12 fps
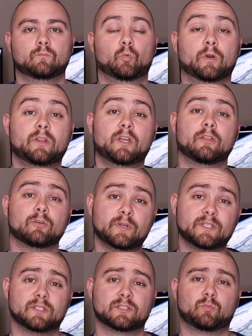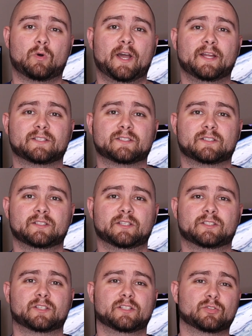One of the other reasons why
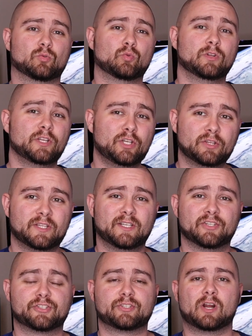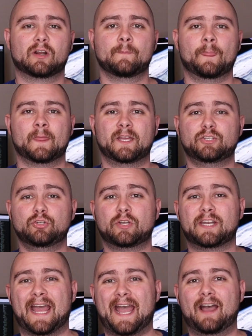it's a really good thing to start is you
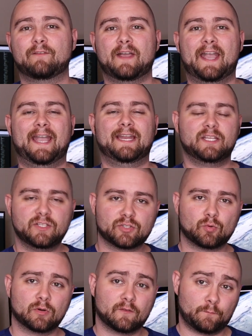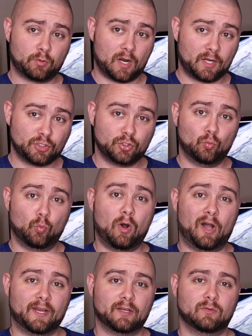can have any sort of product you
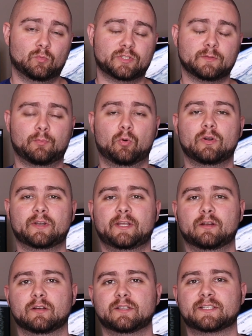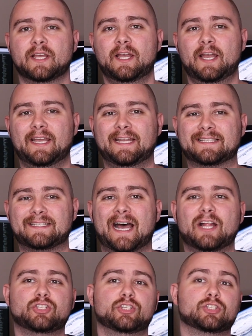want. What's important here is it's
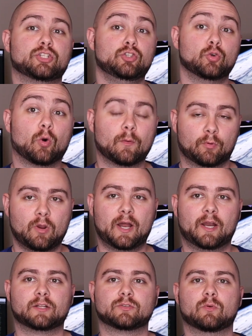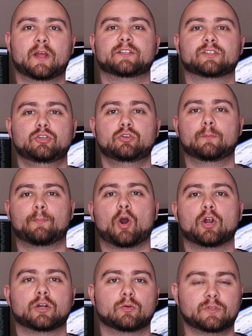not just your product, right? So you can
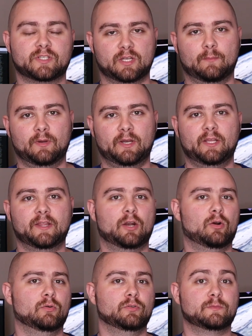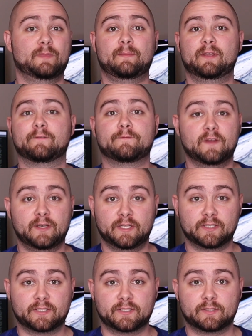partner with somebody that owns maybe a
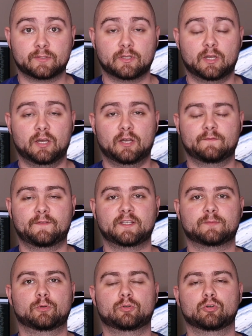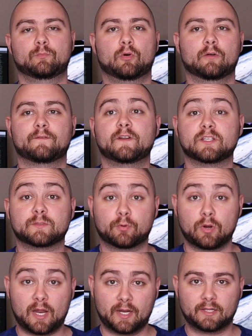fitness Facebook group or a fitness
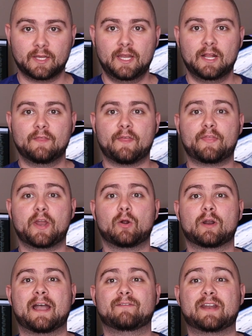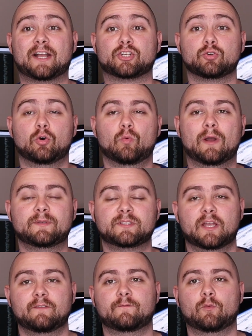product that they don't have an actual
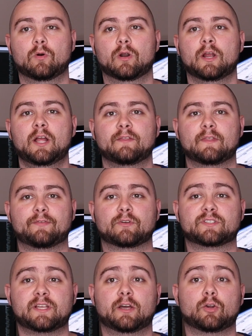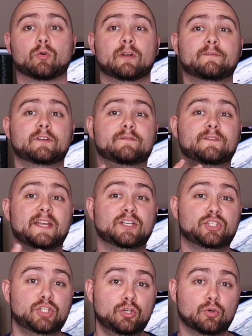website for that they're selling, or even if they
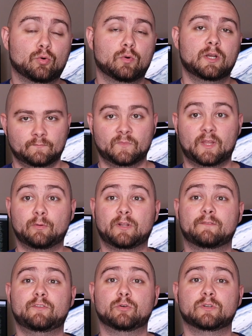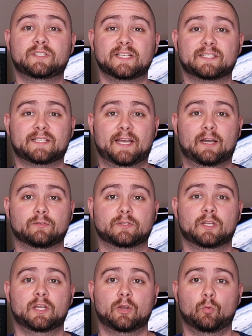do, they would give you a
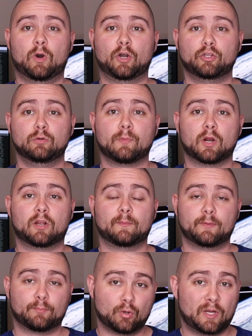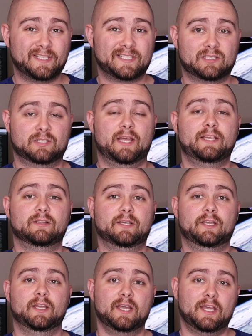discount while you mark up the price
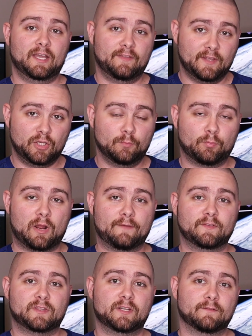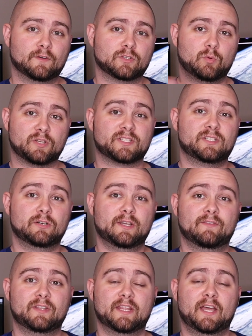slightly, and then you profit the difference while still
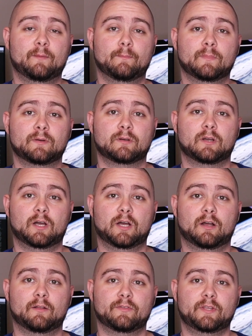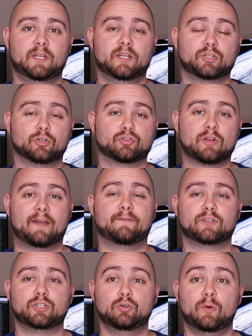giving them the initial
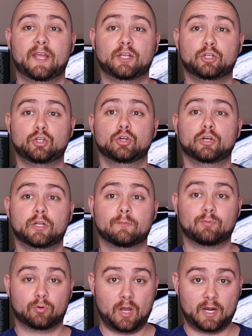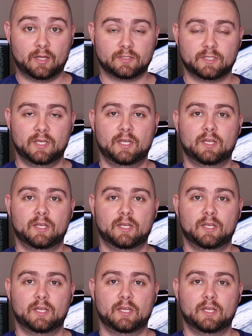traffic to a good product.